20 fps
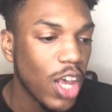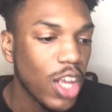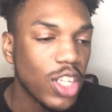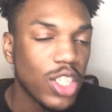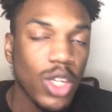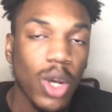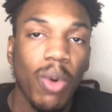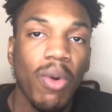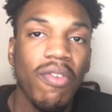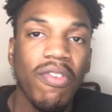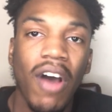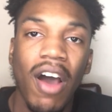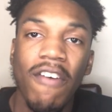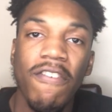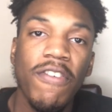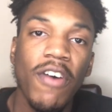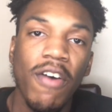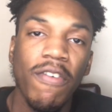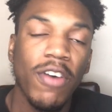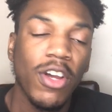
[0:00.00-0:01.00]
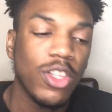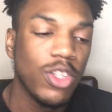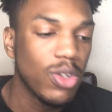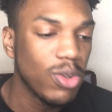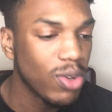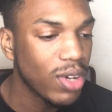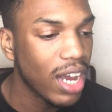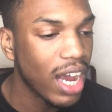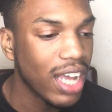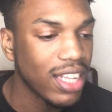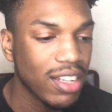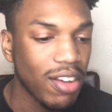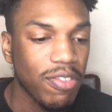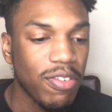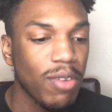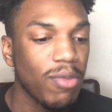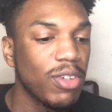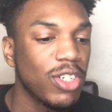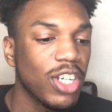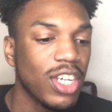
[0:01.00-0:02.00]
So without further ado, guys, I
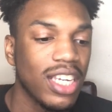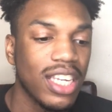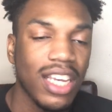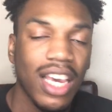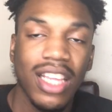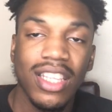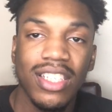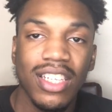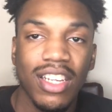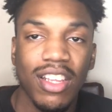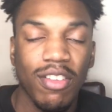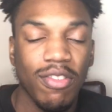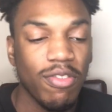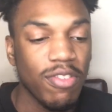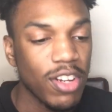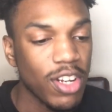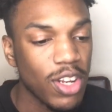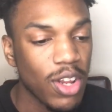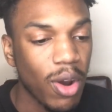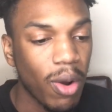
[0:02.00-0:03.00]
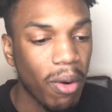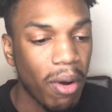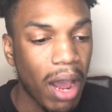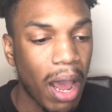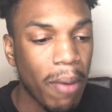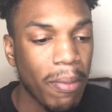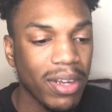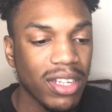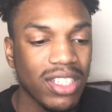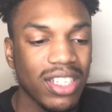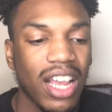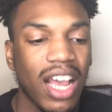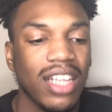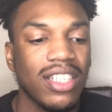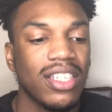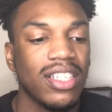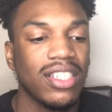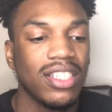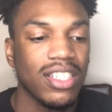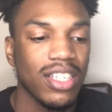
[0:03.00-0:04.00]
think we should get into this video. I'm
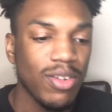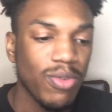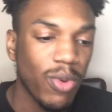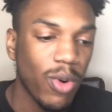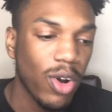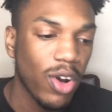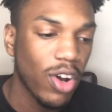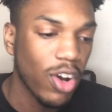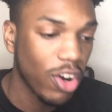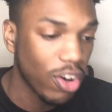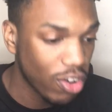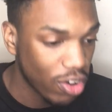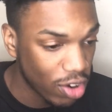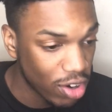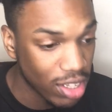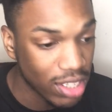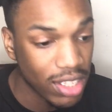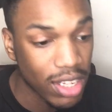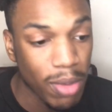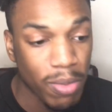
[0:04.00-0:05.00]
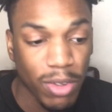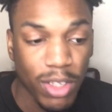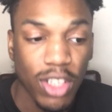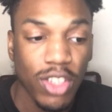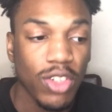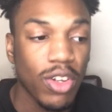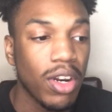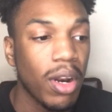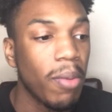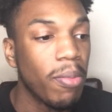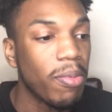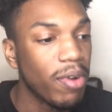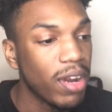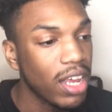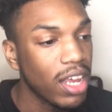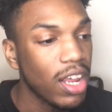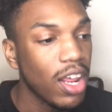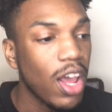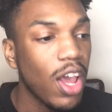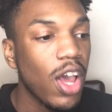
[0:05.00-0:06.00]
excited to see what Chris Stapleton's gonna
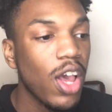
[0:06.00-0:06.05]
bring.